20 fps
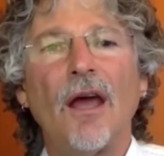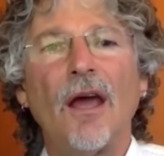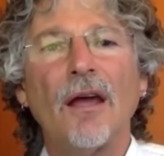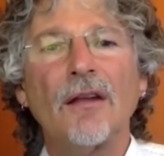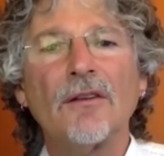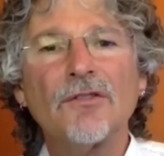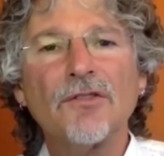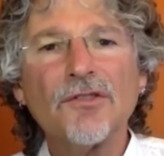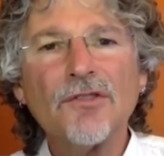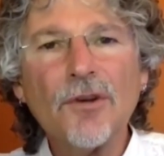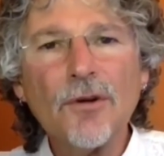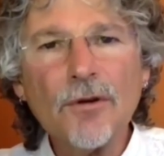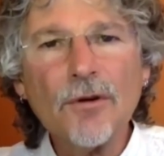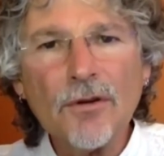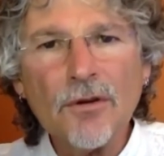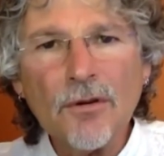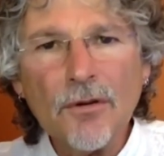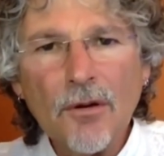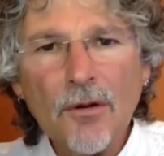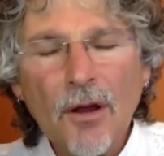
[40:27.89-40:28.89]
and
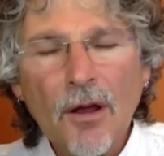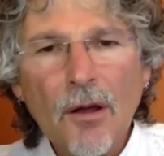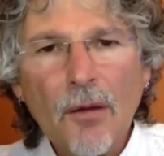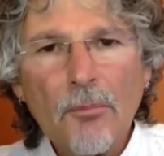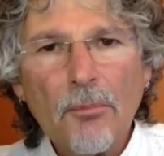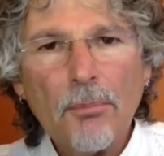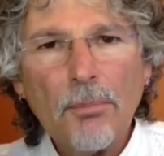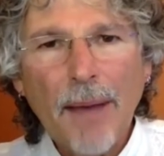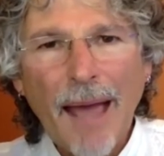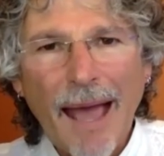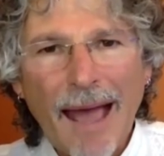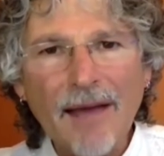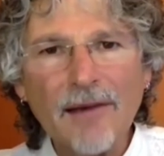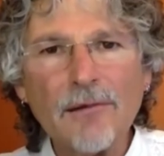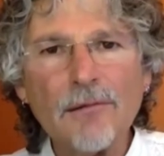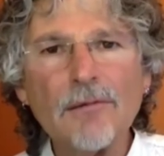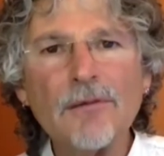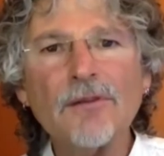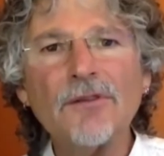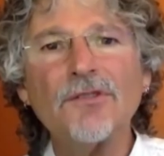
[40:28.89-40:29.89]
certain
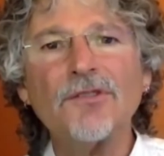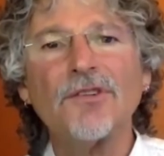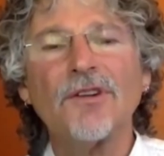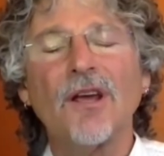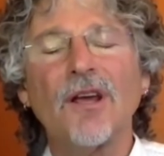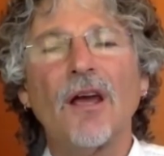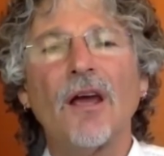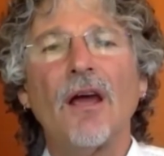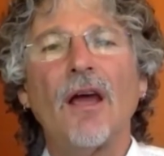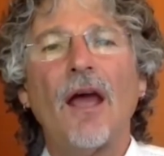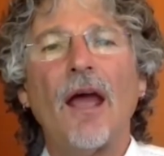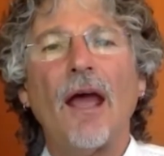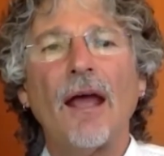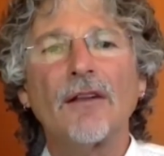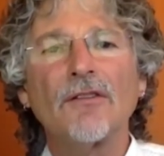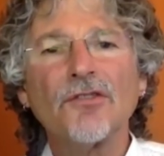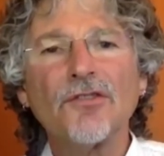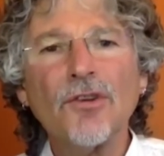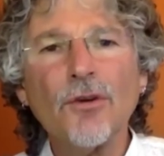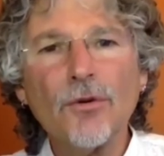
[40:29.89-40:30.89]
patterns
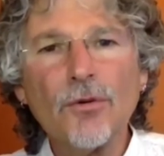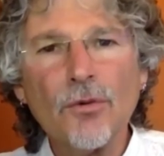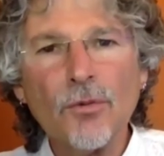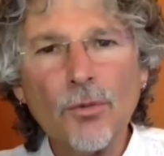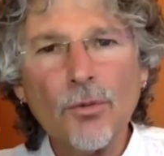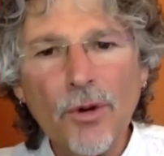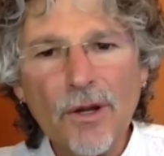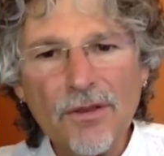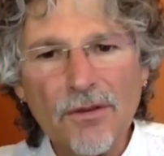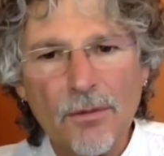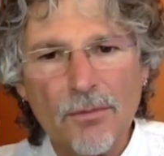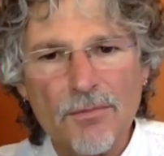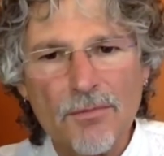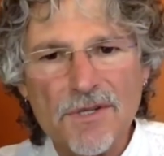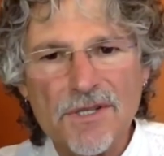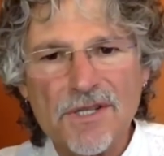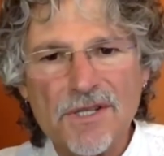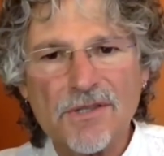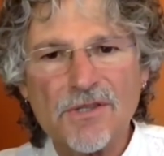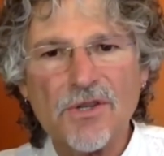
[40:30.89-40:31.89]
and certain
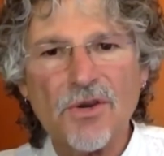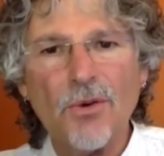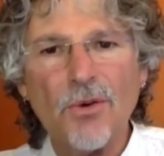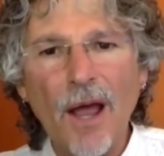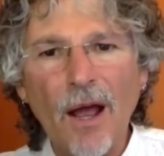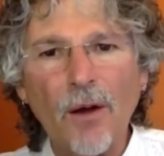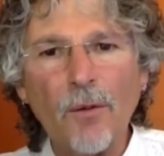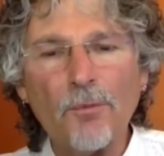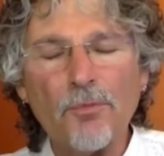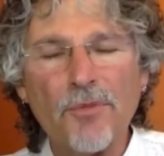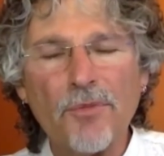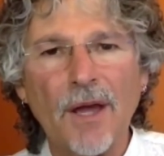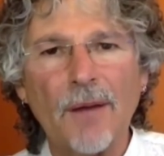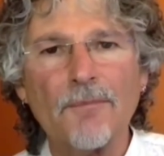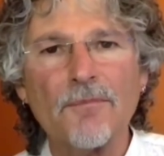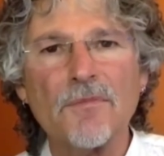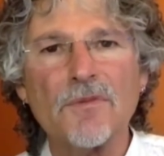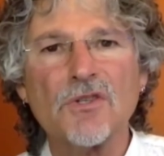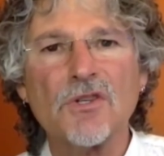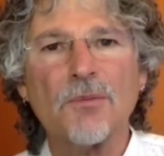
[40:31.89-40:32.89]
rhythms to help
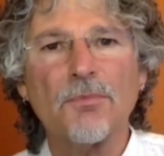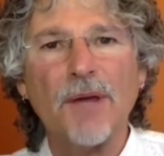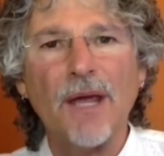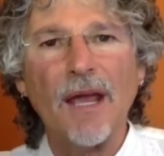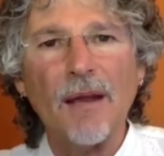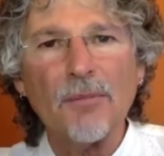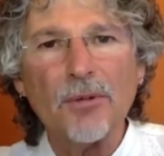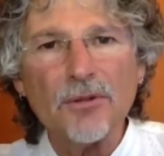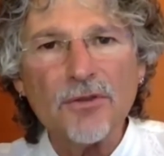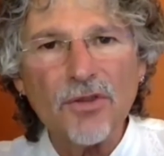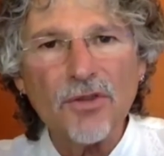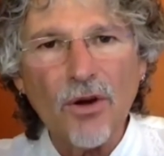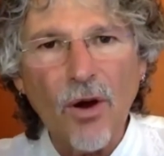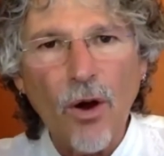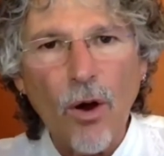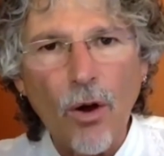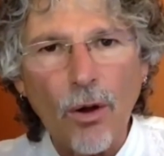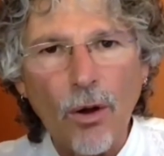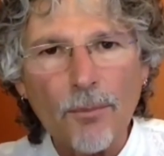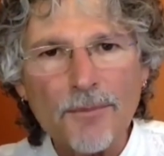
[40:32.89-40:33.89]
them to be able to
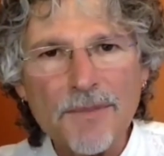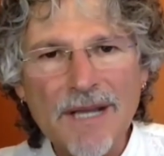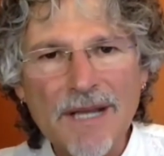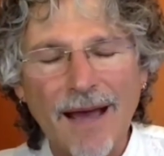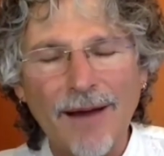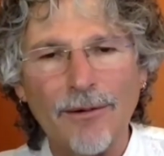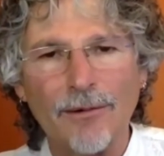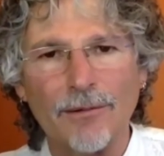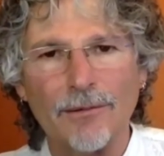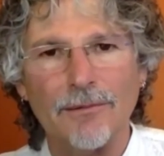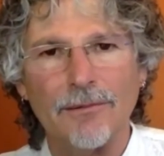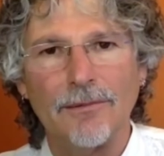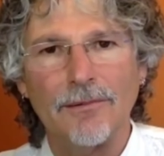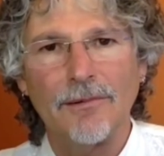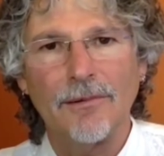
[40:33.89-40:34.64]
calm down.